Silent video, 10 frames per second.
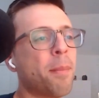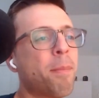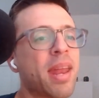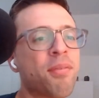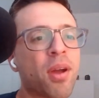
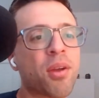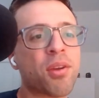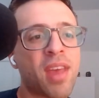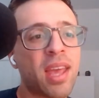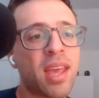But mm. if what you're
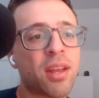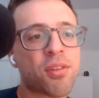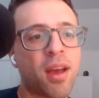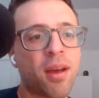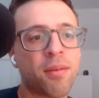saying to
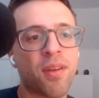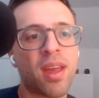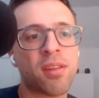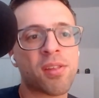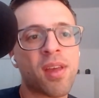yourself
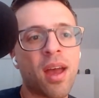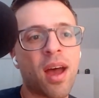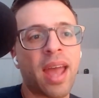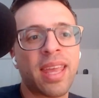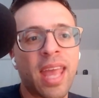is,
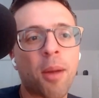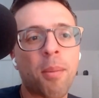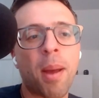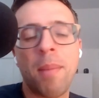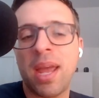I care
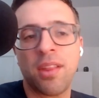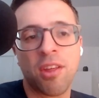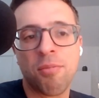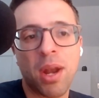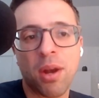about making
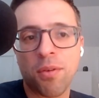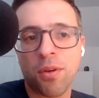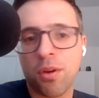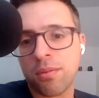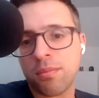things I'm better for
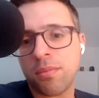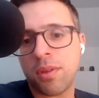something.